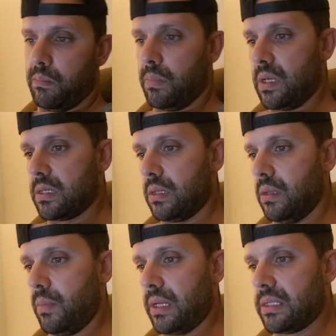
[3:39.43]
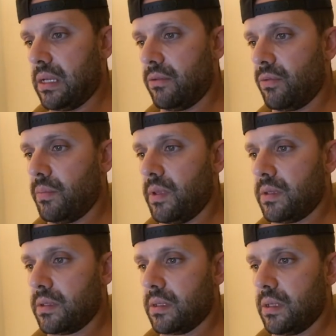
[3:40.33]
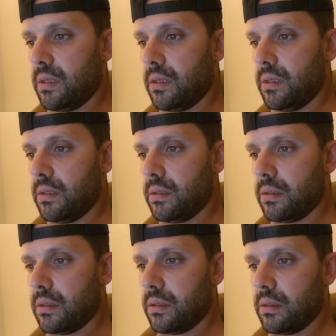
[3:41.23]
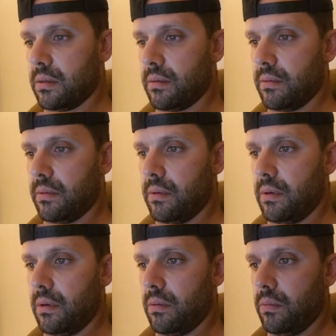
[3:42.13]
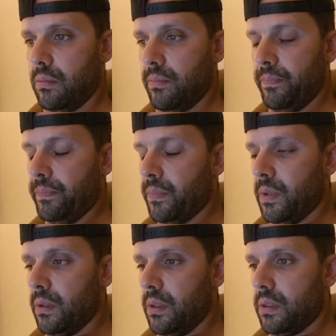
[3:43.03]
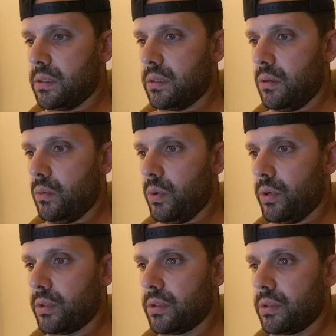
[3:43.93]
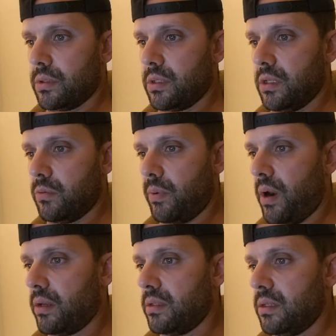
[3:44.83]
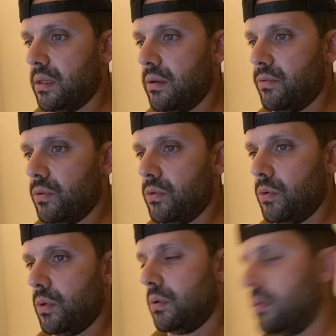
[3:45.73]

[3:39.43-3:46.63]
basically my take from this is, it still works, seed sprouted tea, if you do it